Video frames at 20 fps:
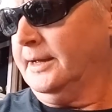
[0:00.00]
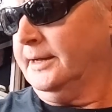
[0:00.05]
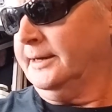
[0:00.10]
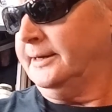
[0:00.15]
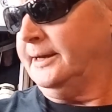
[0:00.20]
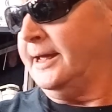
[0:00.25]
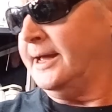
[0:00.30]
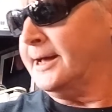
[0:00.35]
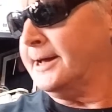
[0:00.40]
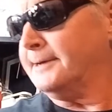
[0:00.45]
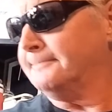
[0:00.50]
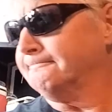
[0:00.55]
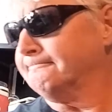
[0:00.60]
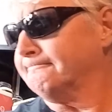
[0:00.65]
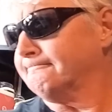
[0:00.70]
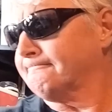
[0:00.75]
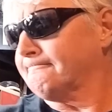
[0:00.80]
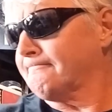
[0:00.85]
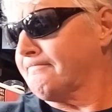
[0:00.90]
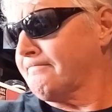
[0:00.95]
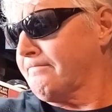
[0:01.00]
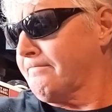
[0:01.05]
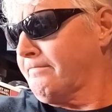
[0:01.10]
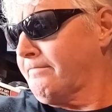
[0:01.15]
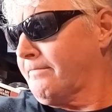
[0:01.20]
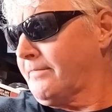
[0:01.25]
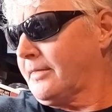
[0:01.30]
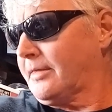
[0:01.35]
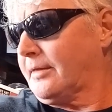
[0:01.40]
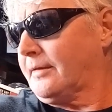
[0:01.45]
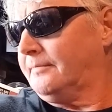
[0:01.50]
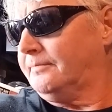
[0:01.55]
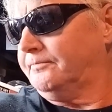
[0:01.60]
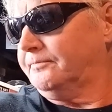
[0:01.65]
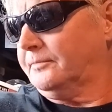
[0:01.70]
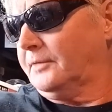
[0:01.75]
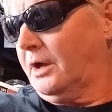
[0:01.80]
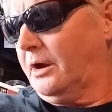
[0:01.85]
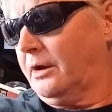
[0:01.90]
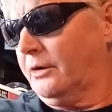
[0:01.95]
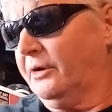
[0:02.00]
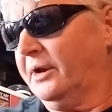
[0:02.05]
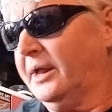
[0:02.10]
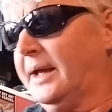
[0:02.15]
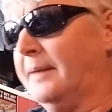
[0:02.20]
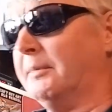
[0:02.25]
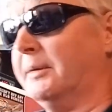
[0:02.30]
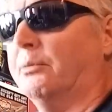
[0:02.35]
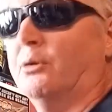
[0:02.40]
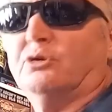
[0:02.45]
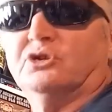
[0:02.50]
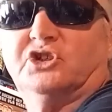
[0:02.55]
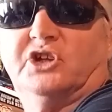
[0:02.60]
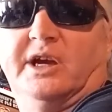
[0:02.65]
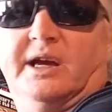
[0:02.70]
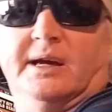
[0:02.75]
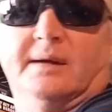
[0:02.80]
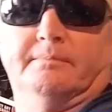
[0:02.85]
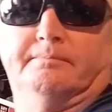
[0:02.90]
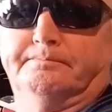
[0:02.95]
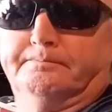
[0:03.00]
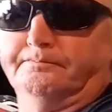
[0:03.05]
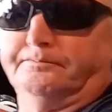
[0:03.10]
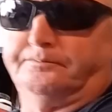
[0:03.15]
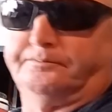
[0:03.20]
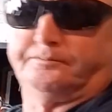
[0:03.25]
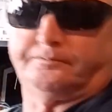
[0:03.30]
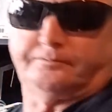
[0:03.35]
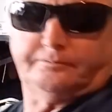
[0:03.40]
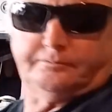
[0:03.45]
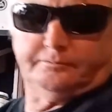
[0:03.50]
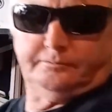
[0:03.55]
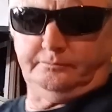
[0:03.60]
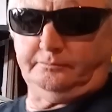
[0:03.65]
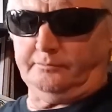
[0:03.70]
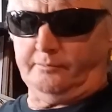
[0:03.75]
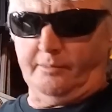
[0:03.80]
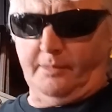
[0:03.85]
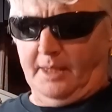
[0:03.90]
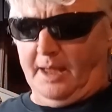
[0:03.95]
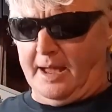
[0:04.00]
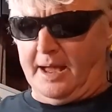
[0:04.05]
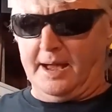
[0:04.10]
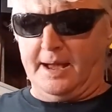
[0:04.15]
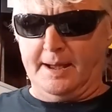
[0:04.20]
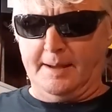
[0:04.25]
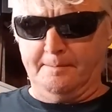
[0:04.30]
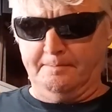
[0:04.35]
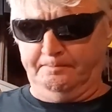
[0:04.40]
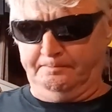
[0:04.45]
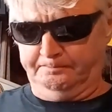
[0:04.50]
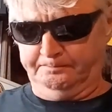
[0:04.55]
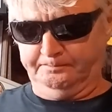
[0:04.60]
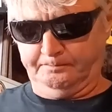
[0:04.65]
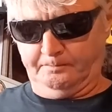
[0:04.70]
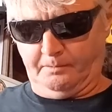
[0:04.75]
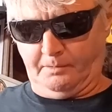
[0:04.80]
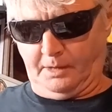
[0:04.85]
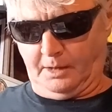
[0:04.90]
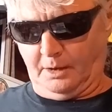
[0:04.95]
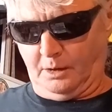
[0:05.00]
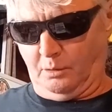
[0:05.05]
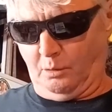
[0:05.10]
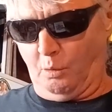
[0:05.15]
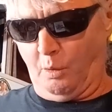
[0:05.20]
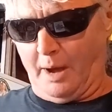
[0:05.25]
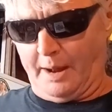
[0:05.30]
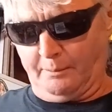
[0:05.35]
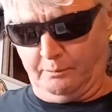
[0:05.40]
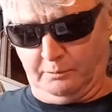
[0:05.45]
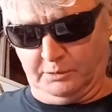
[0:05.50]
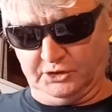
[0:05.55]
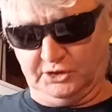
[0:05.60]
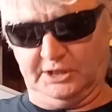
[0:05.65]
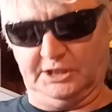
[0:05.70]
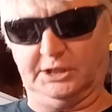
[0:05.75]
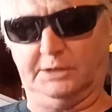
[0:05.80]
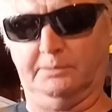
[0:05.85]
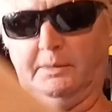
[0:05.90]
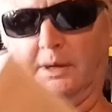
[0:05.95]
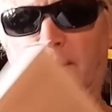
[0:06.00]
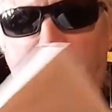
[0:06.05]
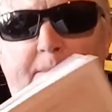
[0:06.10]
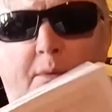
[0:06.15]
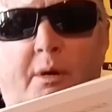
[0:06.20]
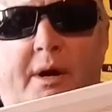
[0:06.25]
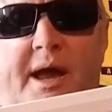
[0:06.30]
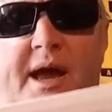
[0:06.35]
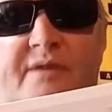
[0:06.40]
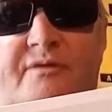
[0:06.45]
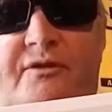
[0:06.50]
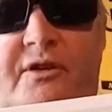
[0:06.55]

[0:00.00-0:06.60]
Now, I've got a couple of books here. One was sent to me by our